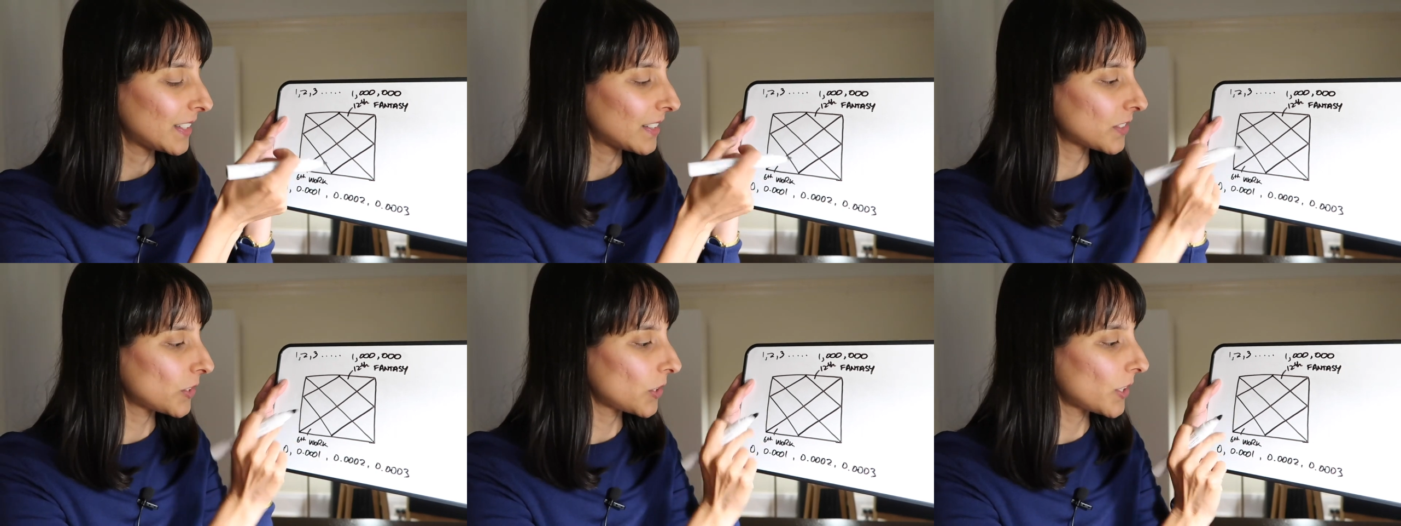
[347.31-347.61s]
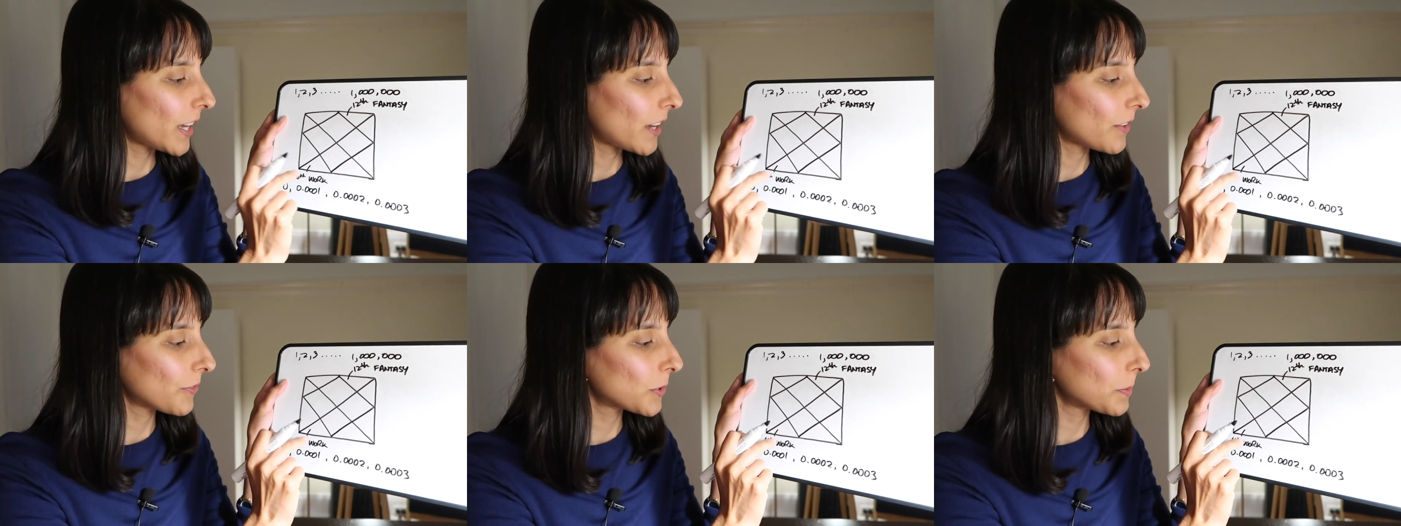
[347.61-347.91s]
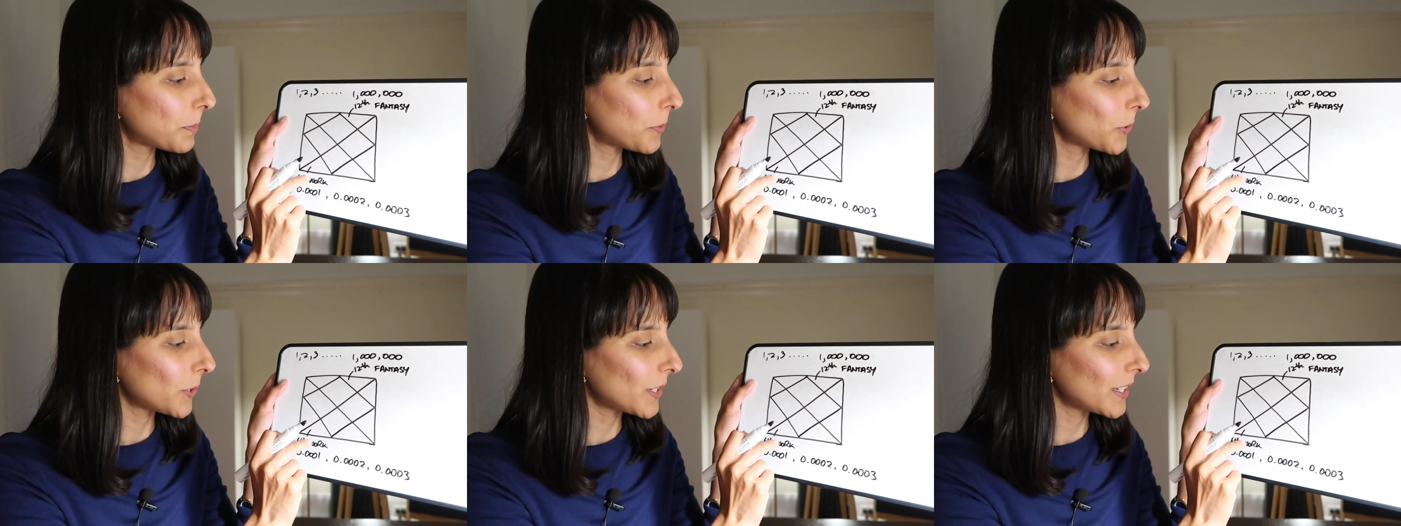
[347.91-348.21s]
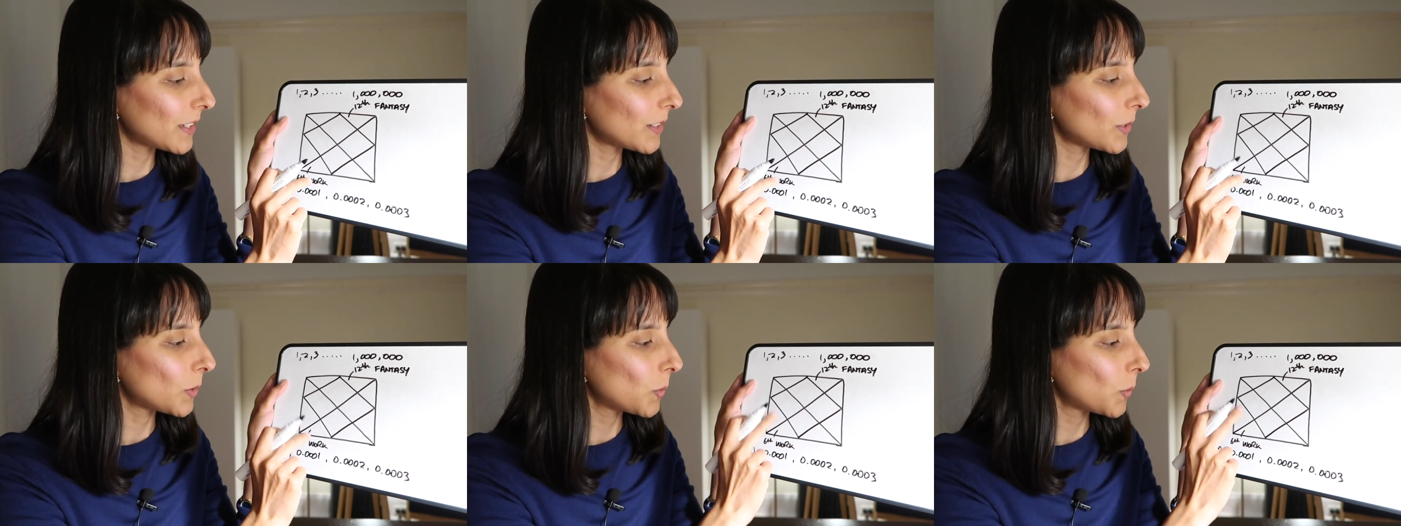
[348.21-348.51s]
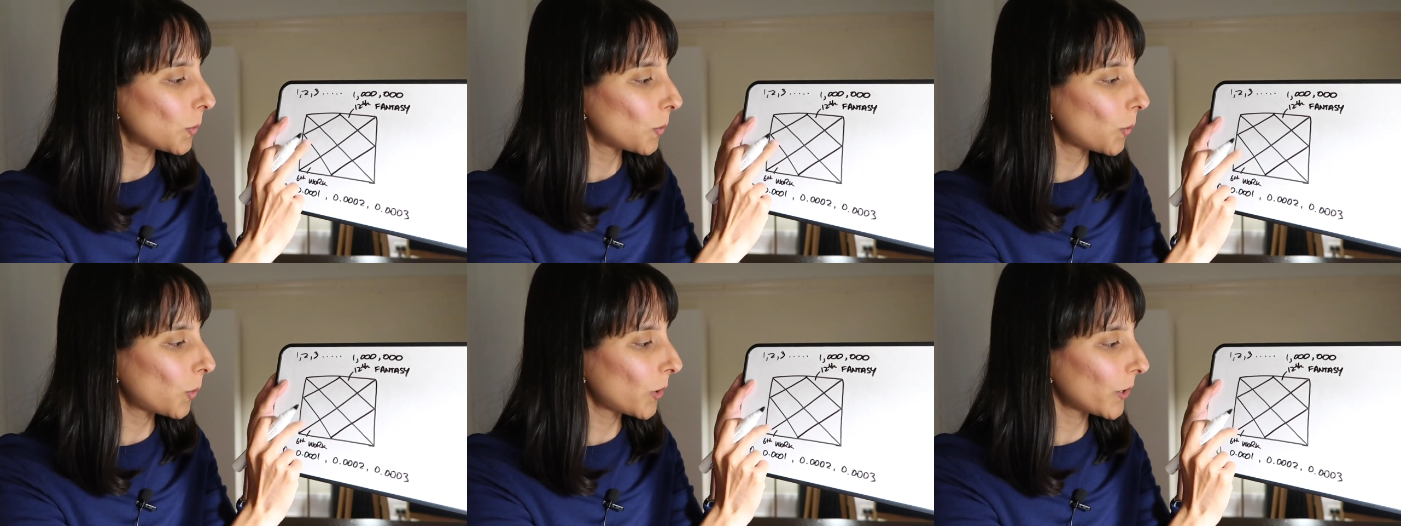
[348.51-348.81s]
So you have to put
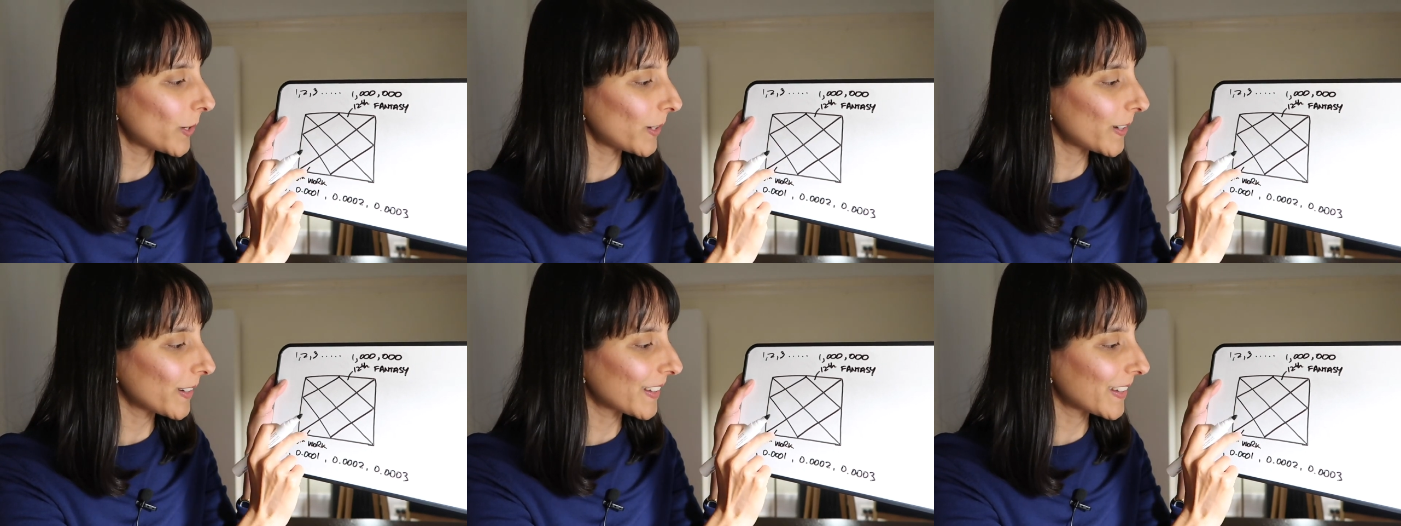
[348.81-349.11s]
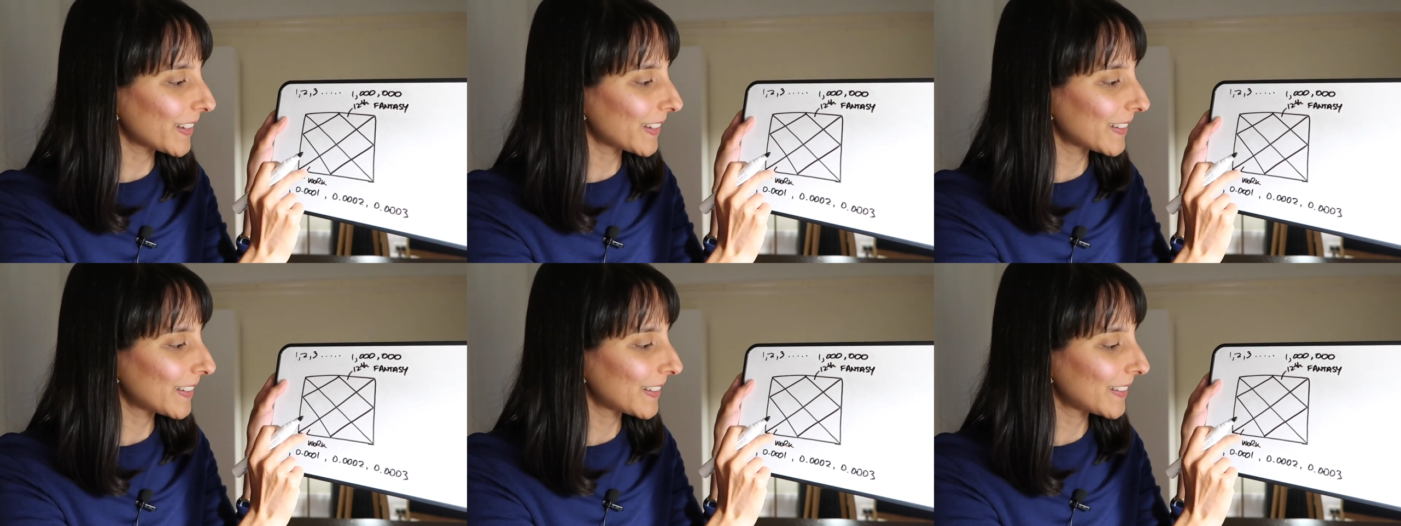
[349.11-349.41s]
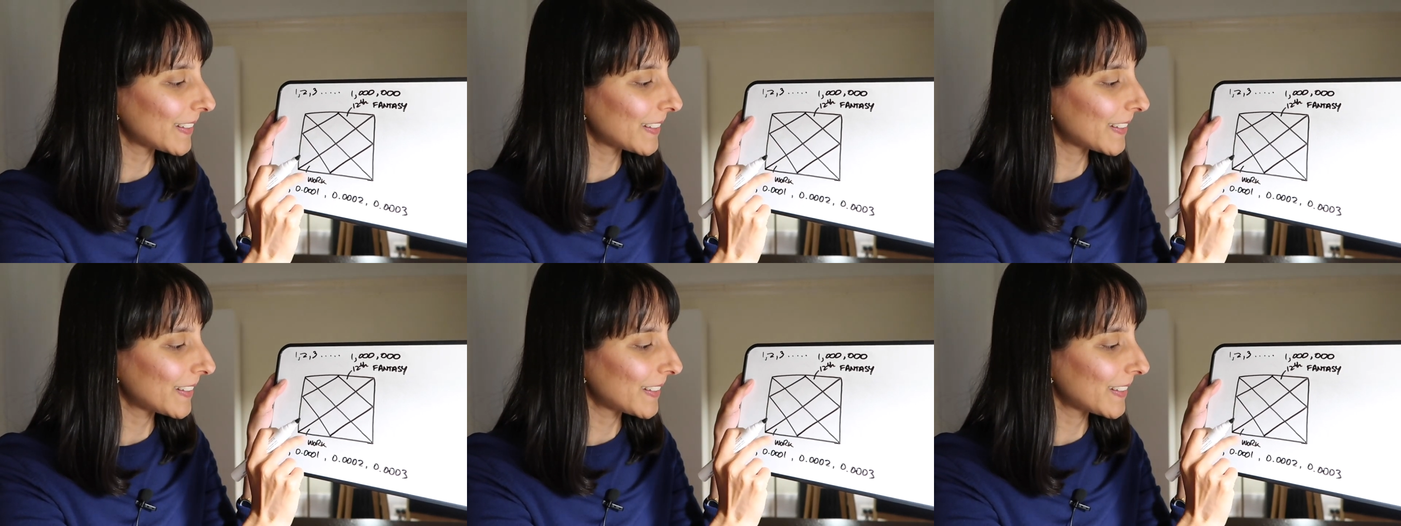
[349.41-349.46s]
in work.